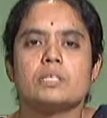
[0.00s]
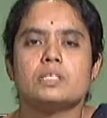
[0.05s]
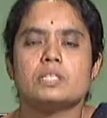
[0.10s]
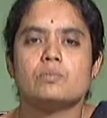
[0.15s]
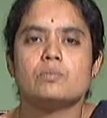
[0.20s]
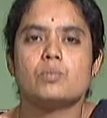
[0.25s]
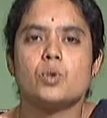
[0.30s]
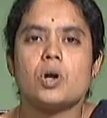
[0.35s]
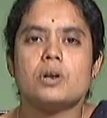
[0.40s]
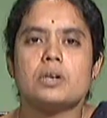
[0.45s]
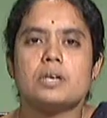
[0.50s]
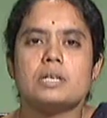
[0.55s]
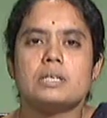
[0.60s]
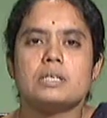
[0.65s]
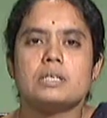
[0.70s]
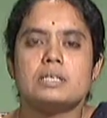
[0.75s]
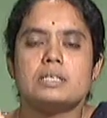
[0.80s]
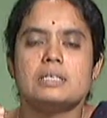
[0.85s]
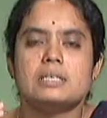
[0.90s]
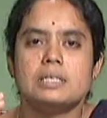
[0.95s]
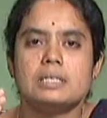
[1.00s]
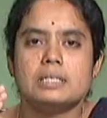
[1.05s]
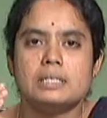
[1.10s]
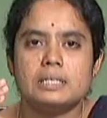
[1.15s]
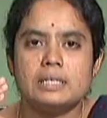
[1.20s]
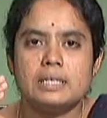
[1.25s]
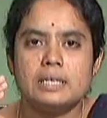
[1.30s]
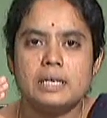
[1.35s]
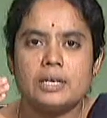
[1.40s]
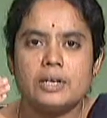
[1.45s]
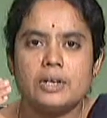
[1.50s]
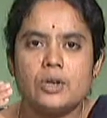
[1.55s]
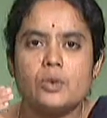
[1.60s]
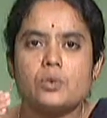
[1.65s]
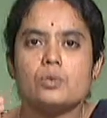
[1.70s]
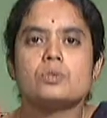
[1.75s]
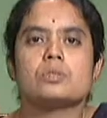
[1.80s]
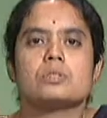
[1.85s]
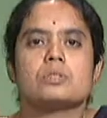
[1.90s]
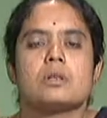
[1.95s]
important
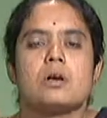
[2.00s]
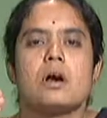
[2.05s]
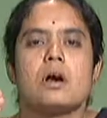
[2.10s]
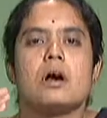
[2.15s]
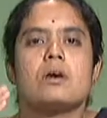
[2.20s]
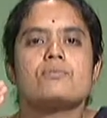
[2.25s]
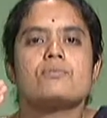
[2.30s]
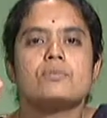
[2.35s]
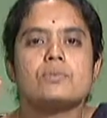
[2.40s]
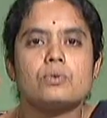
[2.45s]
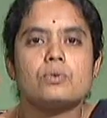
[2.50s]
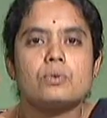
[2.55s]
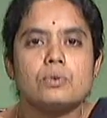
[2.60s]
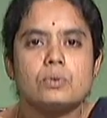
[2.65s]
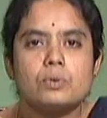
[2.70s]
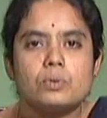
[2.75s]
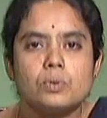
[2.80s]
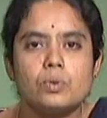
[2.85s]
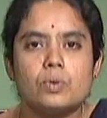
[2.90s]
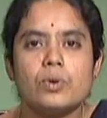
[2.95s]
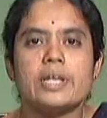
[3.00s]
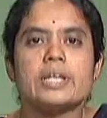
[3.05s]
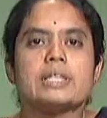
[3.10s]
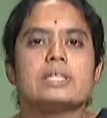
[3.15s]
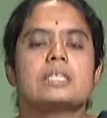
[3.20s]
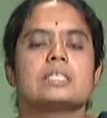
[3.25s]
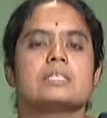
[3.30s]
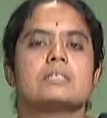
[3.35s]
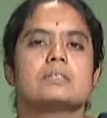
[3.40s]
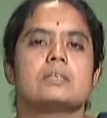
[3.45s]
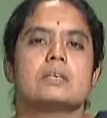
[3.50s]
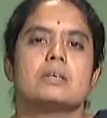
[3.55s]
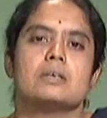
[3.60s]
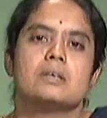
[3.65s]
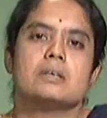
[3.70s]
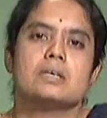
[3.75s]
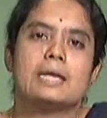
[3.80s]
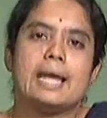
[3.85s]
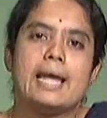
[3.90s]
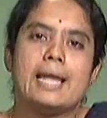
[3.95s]
use of doing this
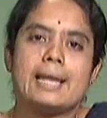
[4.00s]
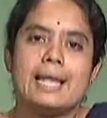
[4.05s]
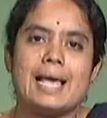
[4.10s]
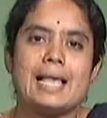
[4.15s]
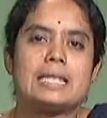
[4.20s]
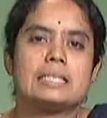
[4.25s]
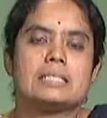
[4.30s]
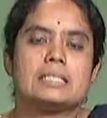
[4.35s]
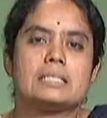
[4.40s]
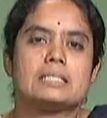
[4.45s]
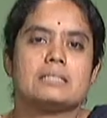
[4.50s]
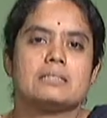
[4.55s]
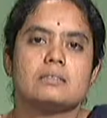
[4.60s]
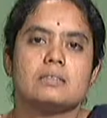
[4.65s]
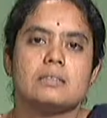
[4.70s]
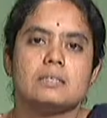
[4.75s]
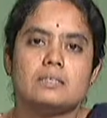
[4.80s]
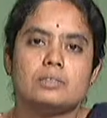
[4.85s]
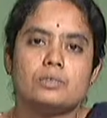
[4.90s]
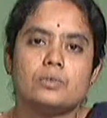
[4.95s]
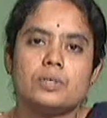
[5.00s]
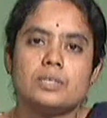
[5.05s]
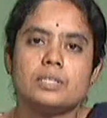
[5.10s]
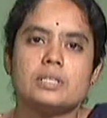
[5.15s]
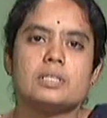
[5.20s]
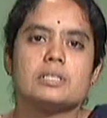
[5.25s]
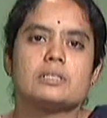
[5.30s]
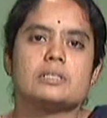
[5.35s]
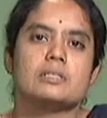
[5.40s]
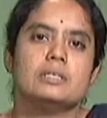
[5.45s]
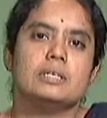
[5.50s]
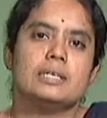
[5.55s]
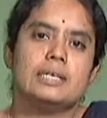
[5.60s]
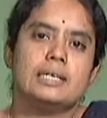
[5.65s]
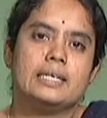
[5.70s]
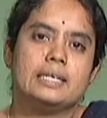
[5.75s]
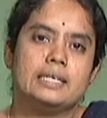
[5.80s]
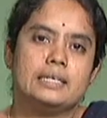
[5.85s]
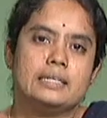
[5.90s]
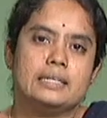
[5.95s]
analysis, doing this
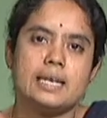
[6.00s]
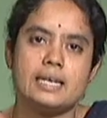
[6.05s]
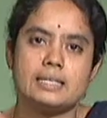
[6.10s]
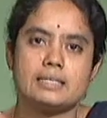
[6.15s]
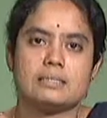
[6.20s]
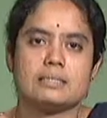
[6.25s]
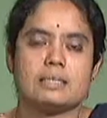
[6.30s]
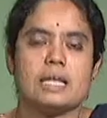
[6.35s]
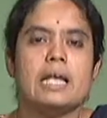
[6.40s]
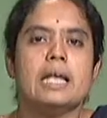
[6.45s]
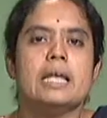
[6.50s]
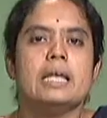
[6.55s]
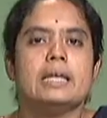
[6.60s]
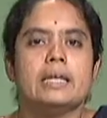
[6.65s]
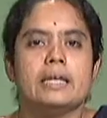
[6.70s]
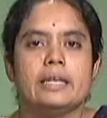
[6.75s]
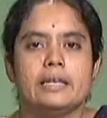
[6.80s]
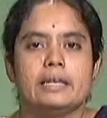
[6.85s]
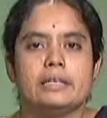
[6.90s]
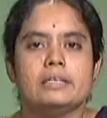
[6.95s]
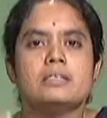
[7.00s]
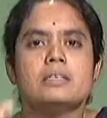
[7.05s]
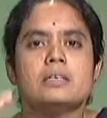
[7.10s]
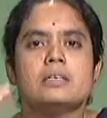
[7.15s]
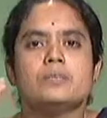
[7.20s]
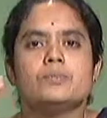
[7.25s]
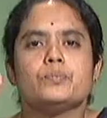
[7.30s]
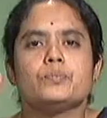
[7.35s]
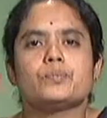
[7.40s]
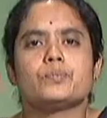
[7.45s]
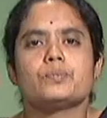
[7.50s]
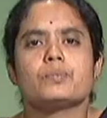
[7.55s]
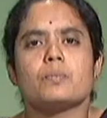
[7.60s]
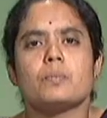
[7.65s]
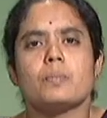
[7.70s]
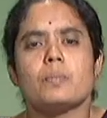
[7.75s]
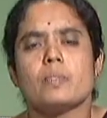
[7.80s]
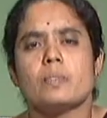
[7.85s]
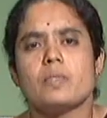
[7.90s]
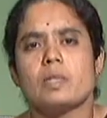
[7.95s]
test is
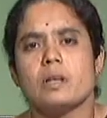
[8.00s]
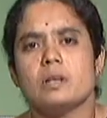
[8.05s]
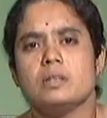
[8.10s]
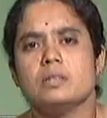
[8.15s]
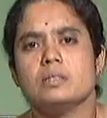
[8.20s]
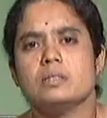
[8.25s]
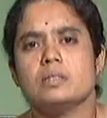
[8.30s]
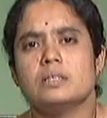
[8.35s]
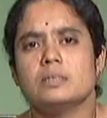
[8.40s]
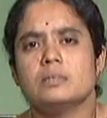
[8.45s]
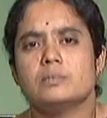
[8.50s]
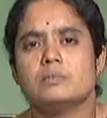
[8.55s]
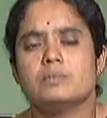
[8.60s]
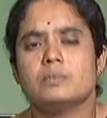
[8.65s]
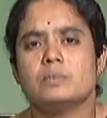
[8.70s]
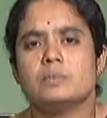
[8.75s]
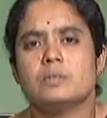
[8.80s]
the